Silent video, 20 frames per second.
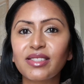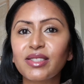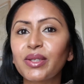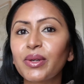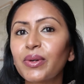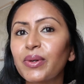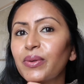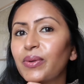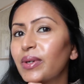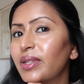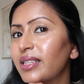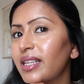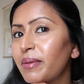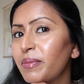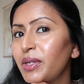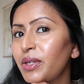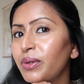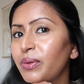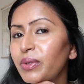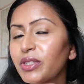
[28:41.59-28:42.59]
so let
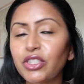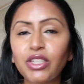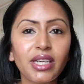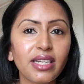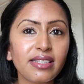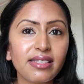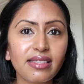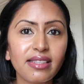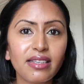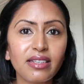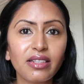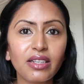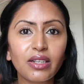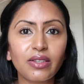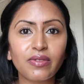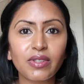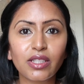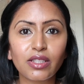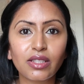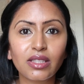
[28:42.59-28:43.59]
me know what you guys think
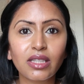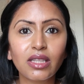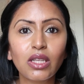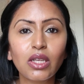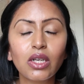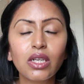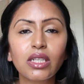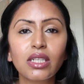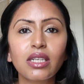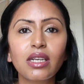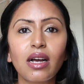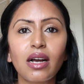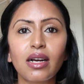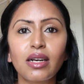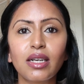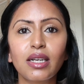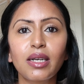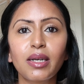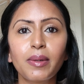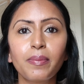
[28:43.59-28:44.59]
of this look.
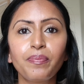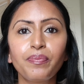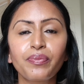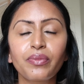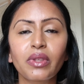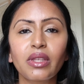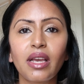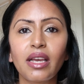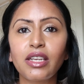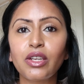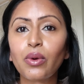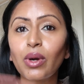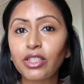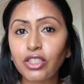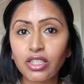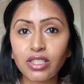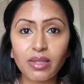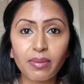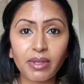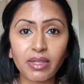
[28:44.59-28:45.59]
Any
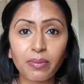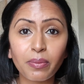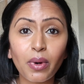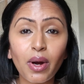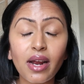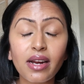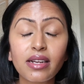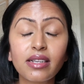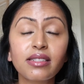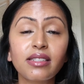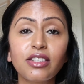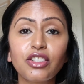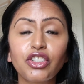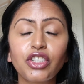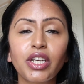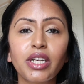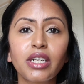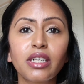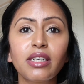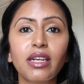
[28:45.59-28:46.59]
questions about the products I
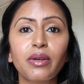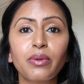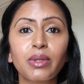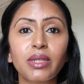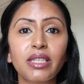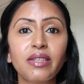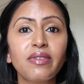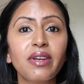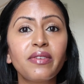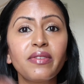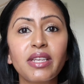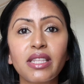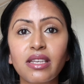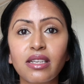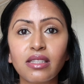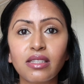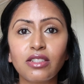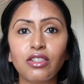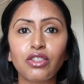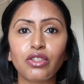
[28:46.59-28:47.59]
shared, I will leave
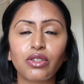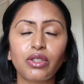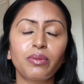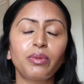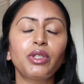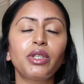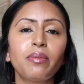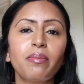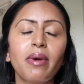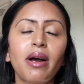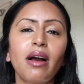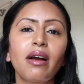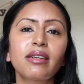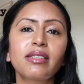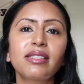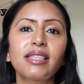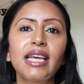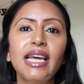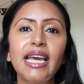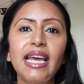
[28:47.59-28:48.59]
everything in the description
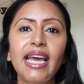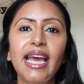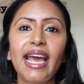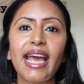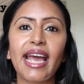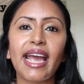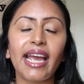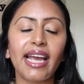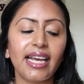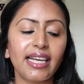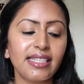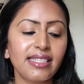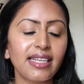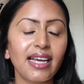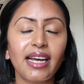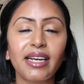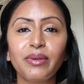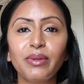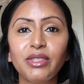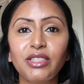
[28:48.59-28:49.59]
box. And
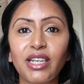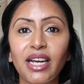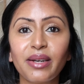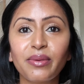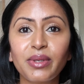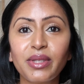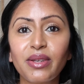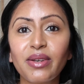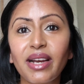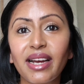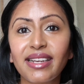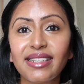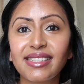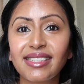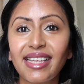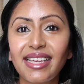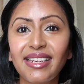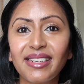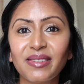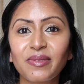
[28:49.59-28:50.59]
I will chat with you
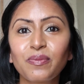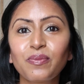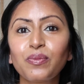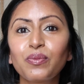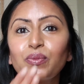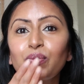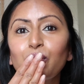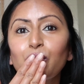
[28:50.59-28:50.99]
guys later.